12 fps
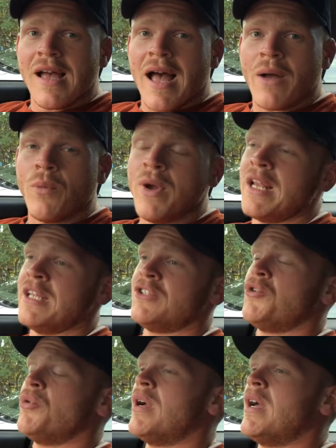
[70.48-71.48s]
I went
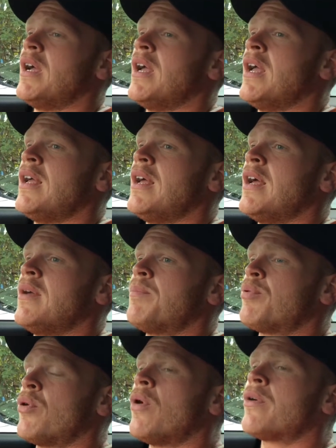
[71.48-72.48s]
into a
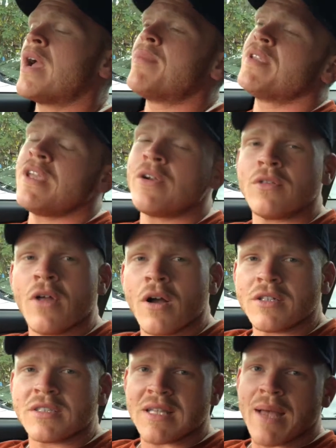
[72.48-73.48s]
program, a
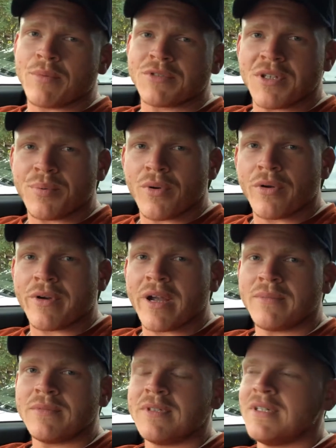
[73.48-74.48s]
year-long discipleship
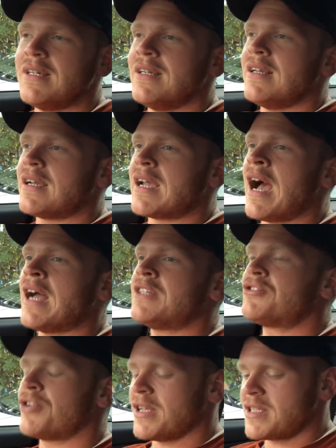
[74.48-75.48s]
program. God
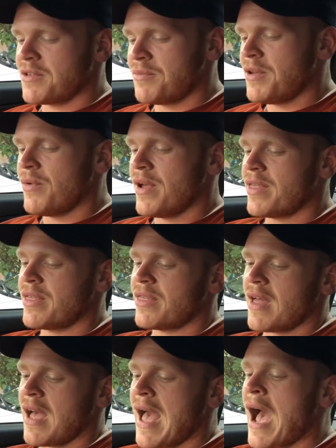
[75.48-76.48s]
trusted me with
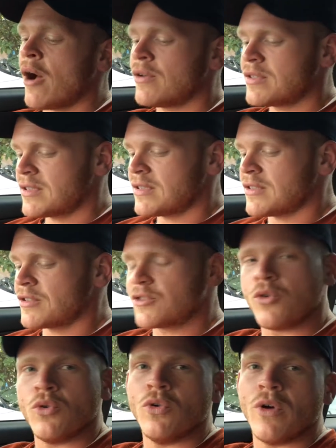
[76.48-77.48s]
a house,
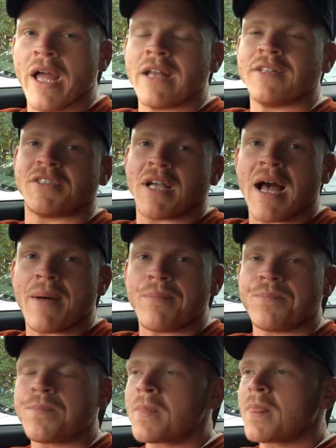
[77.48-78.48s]
school, and a job,
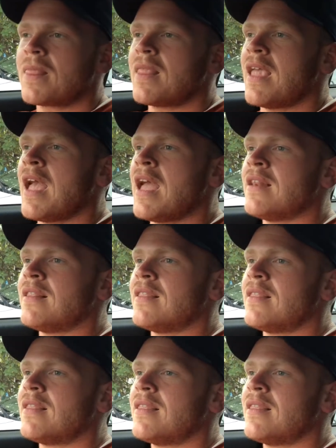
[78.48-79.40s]
and